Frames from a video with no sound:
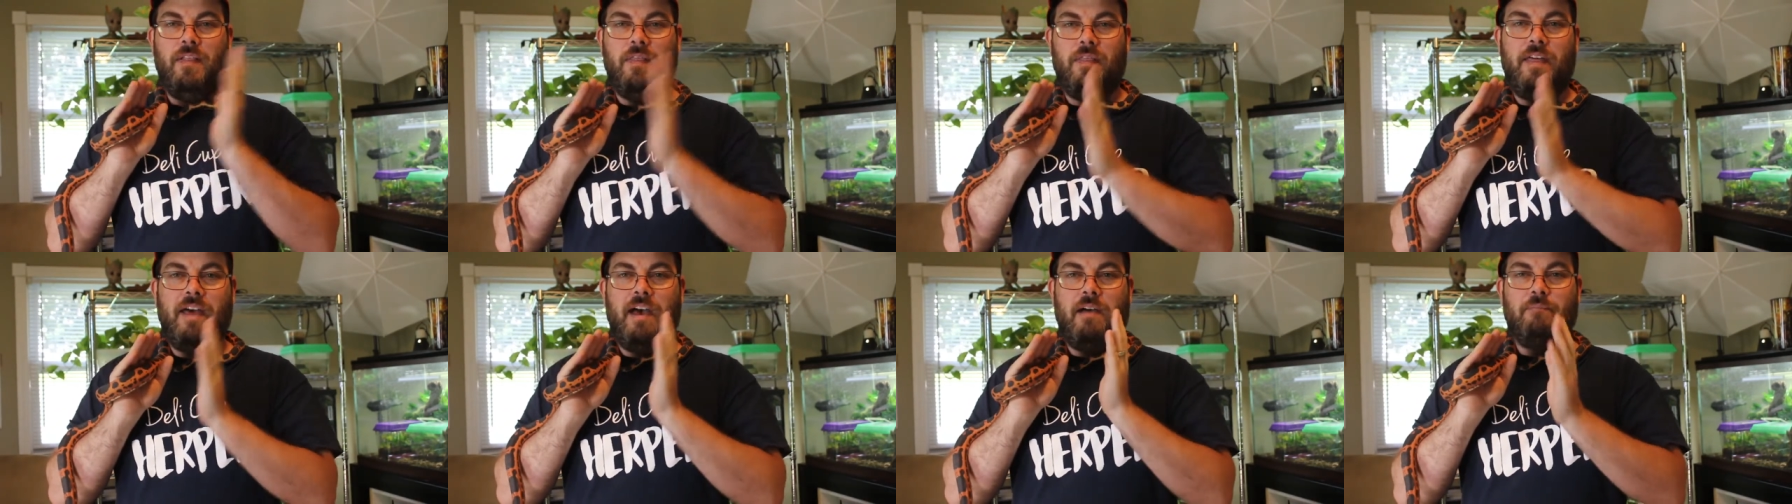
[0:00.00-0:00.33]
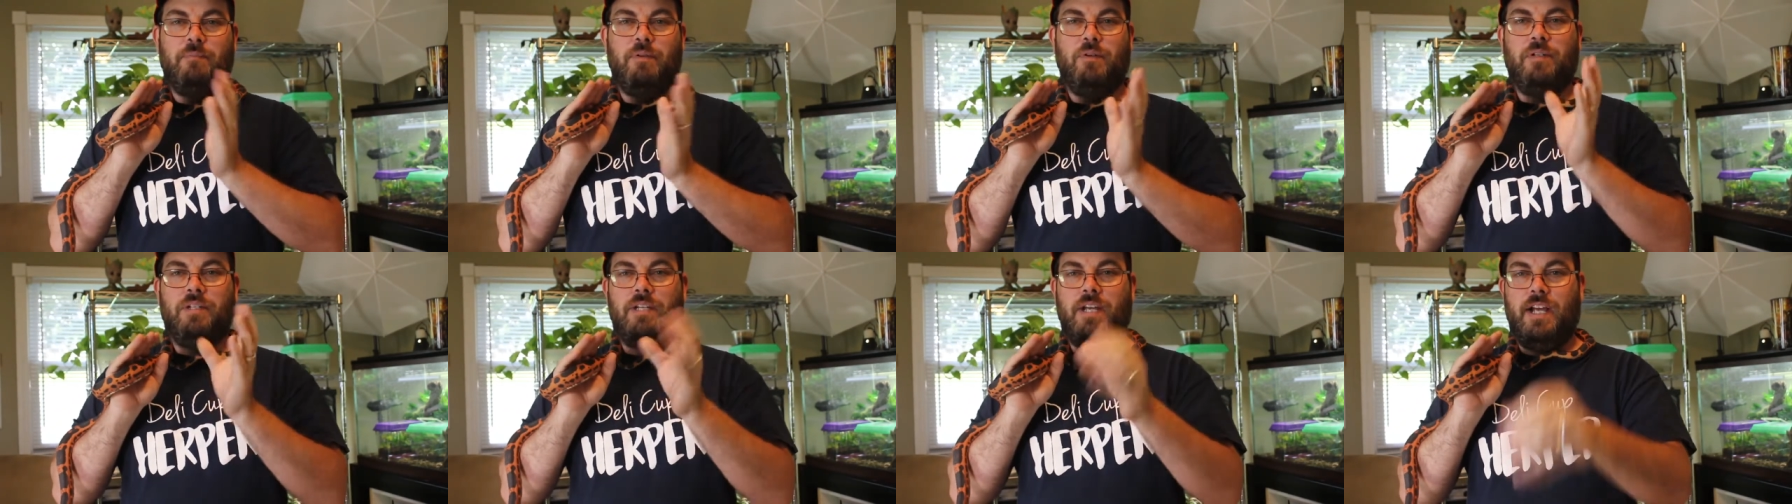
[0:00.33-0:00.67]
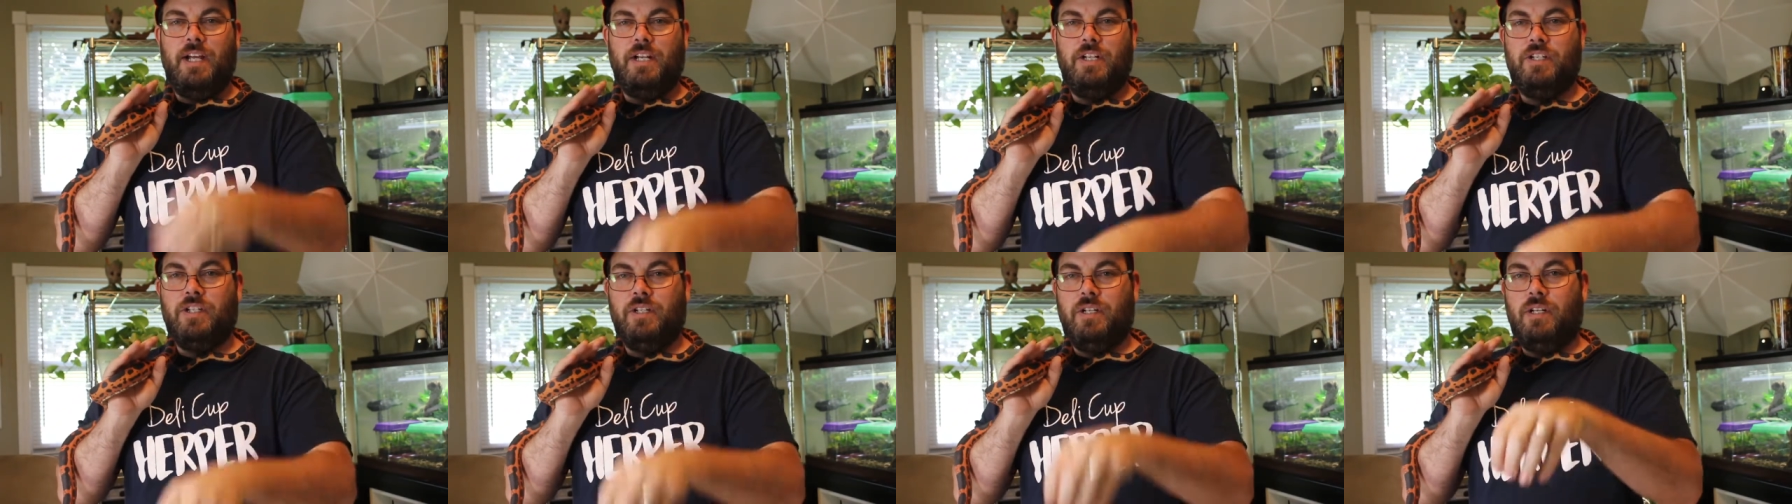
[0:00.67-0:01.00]
that
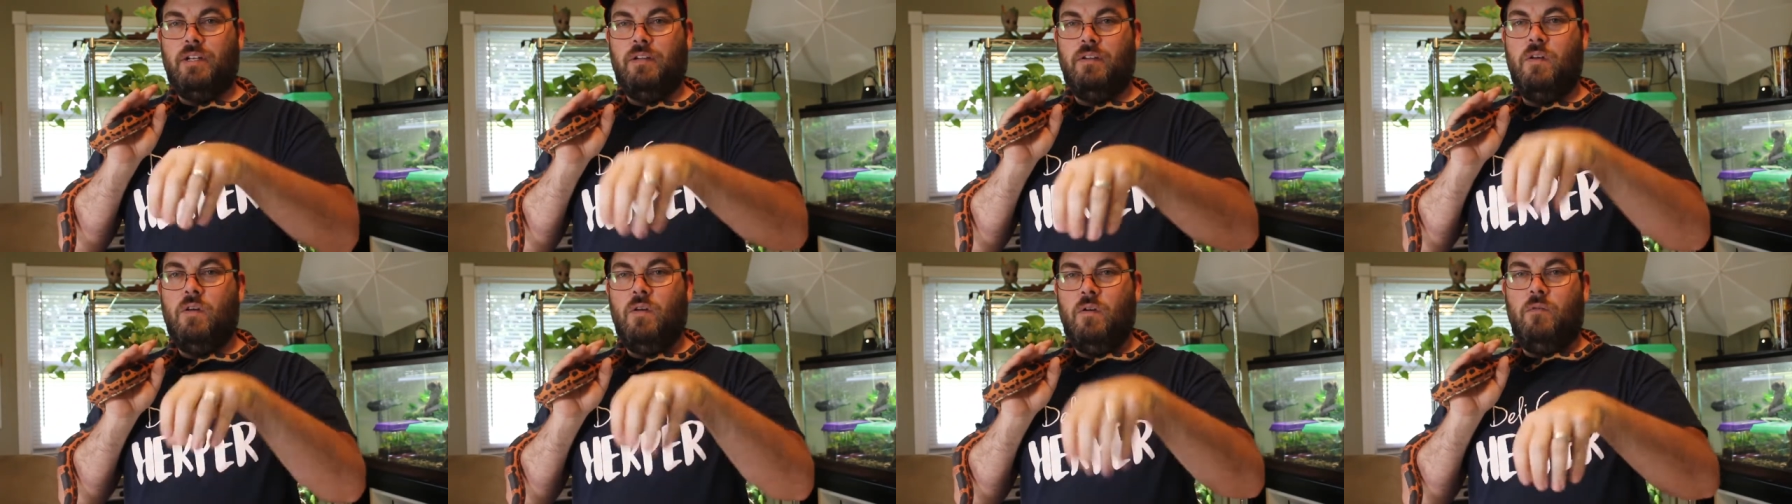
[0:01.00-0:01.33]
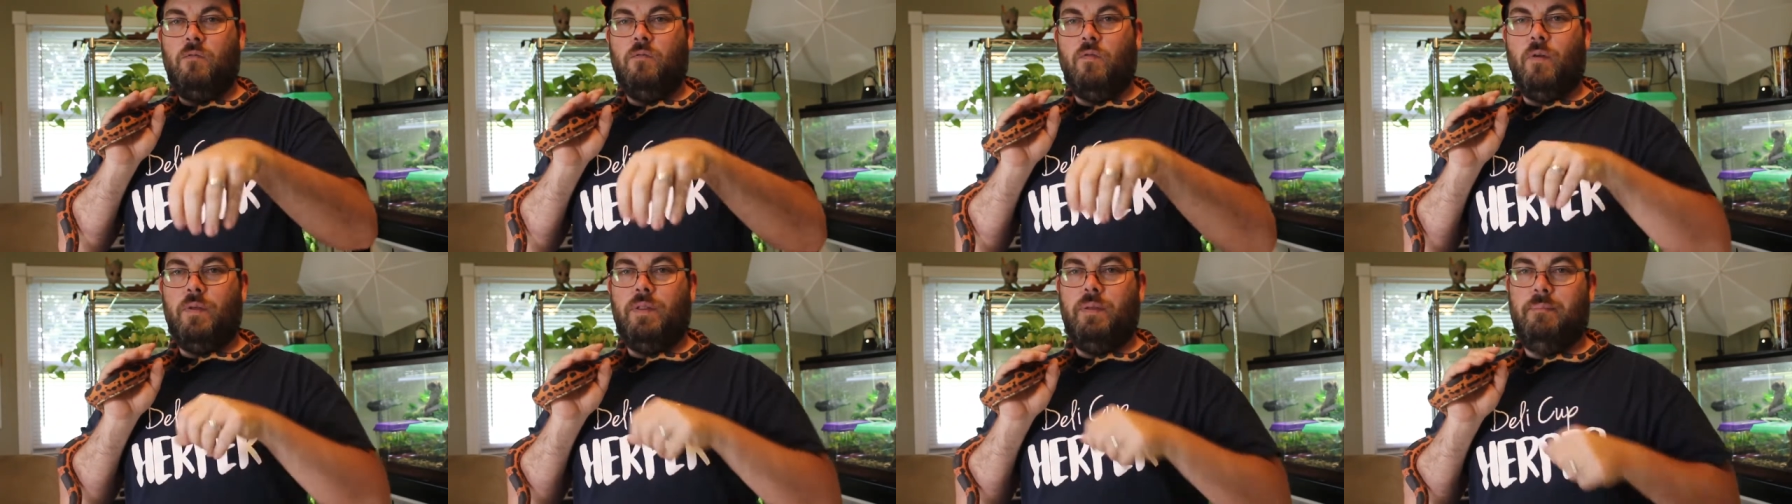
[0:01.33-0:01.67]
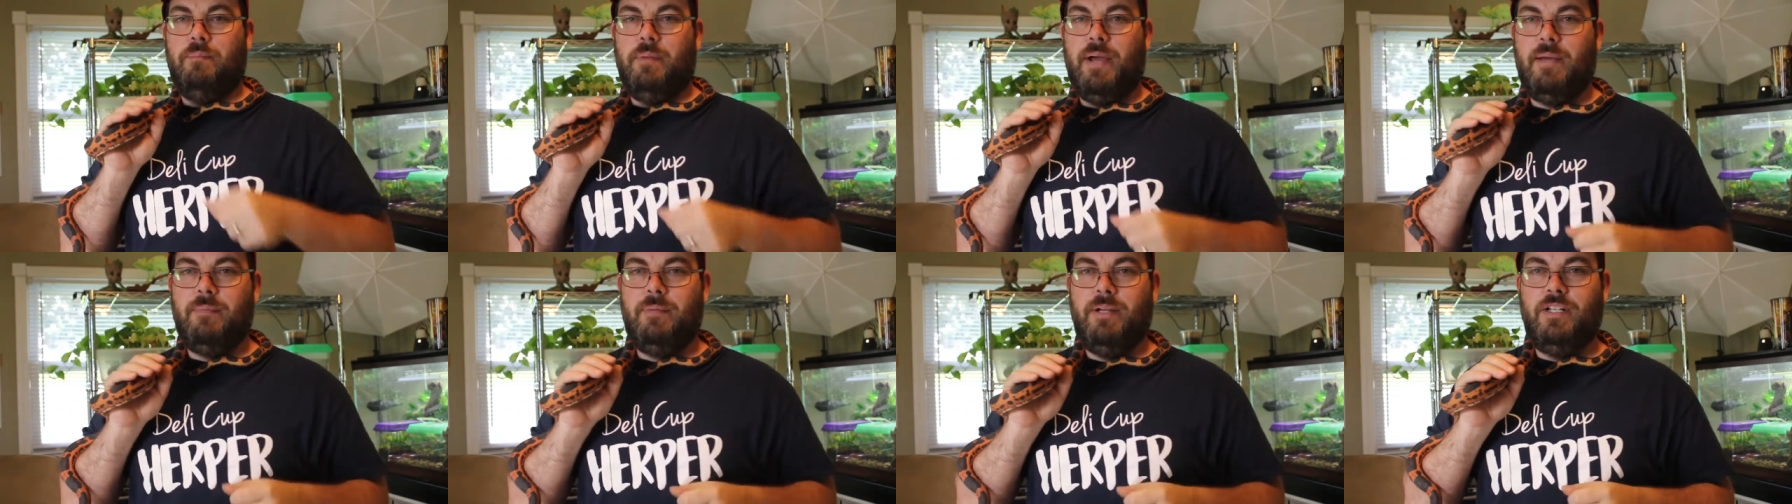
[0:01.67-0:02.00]
mutation for the
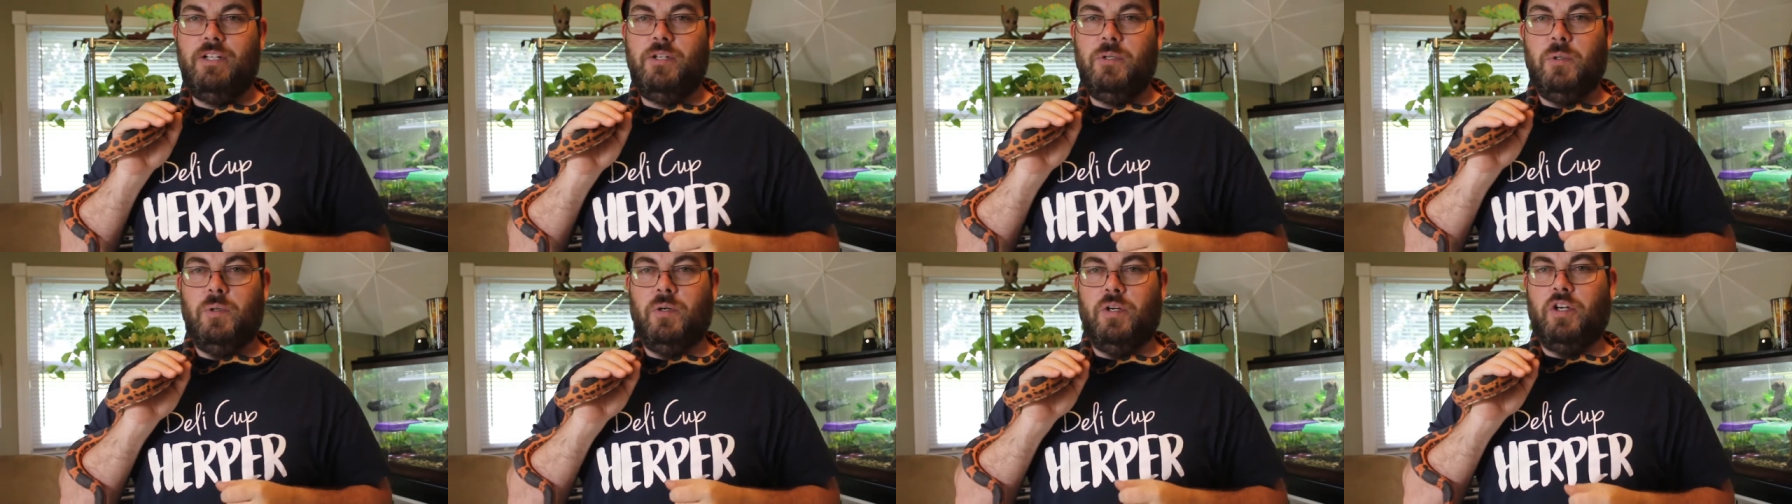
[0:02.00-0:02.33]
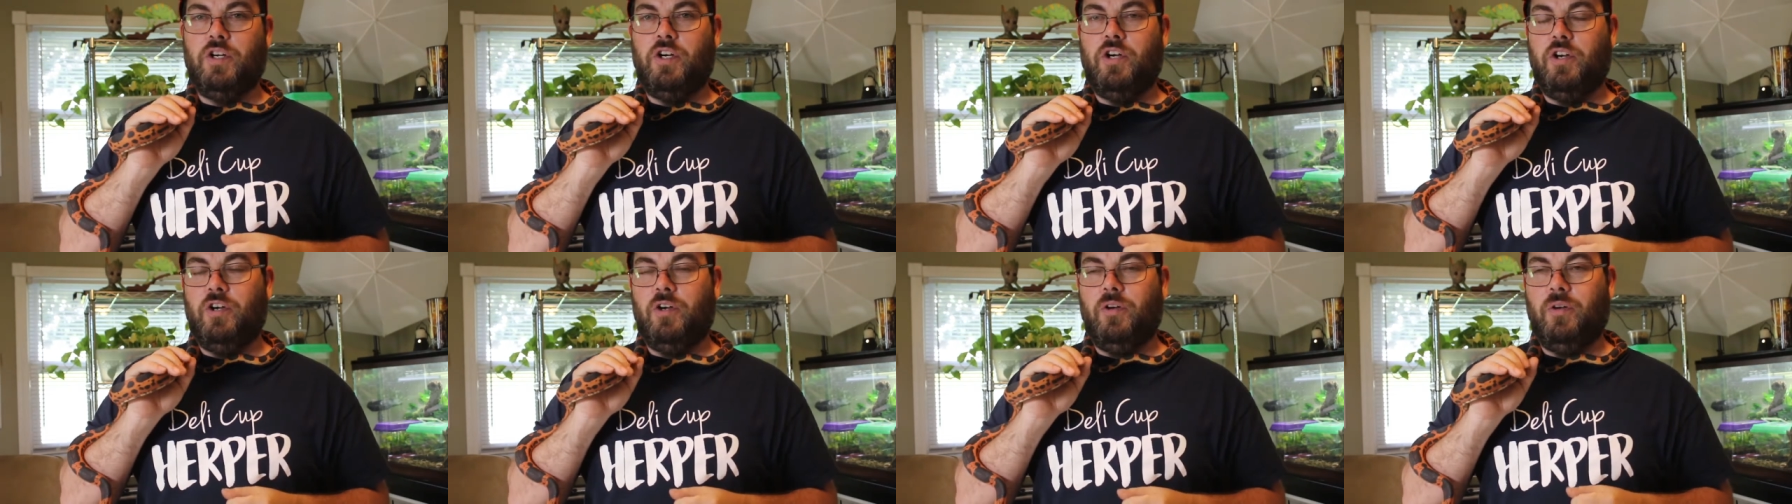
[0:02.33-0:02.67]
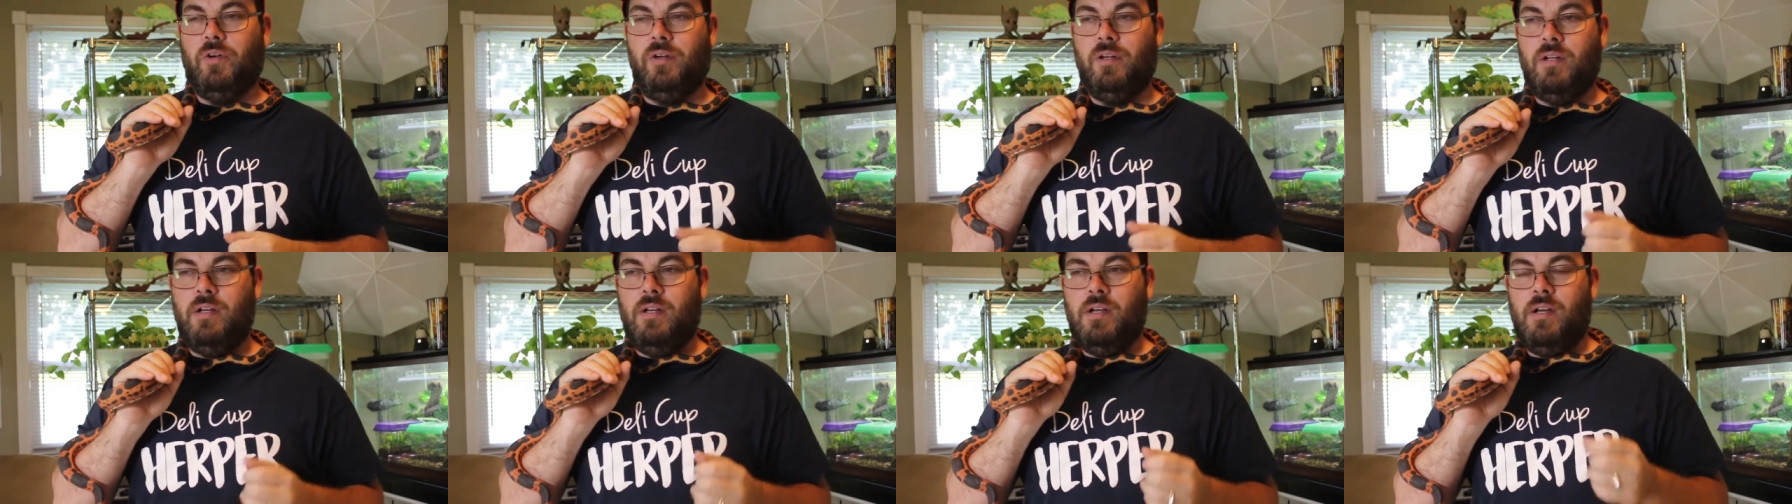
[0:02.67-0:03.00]
baby to
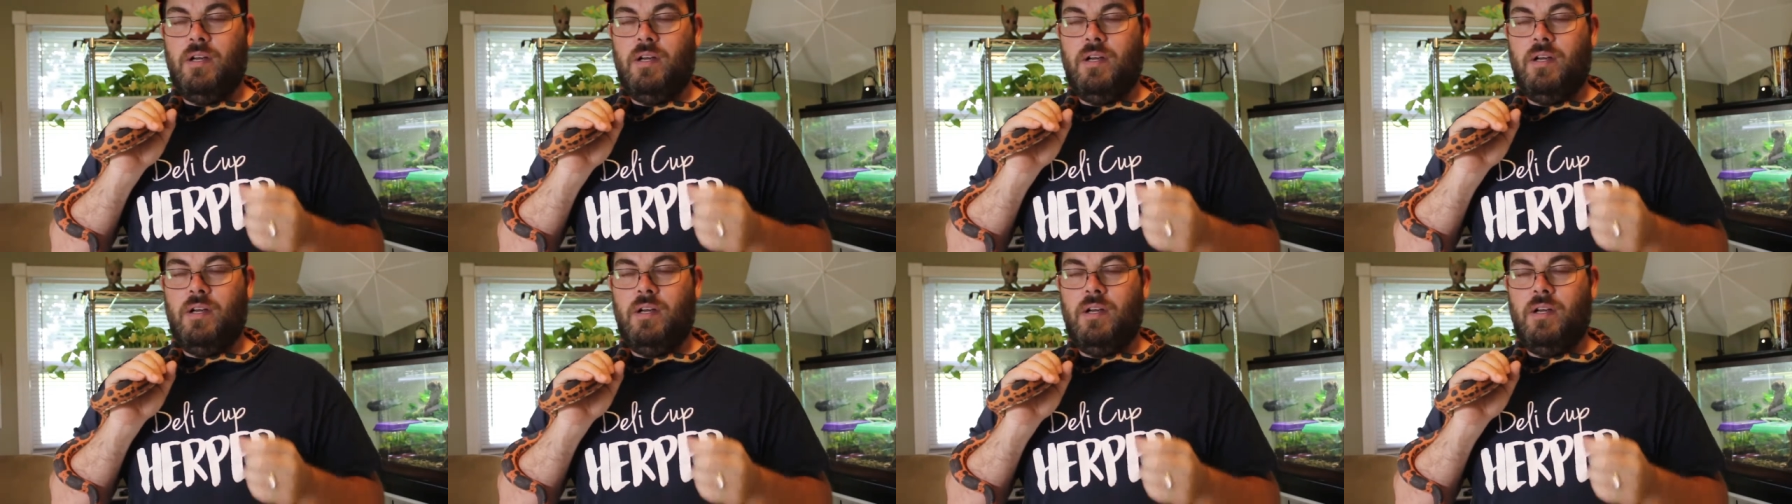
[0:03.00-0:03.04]
occur.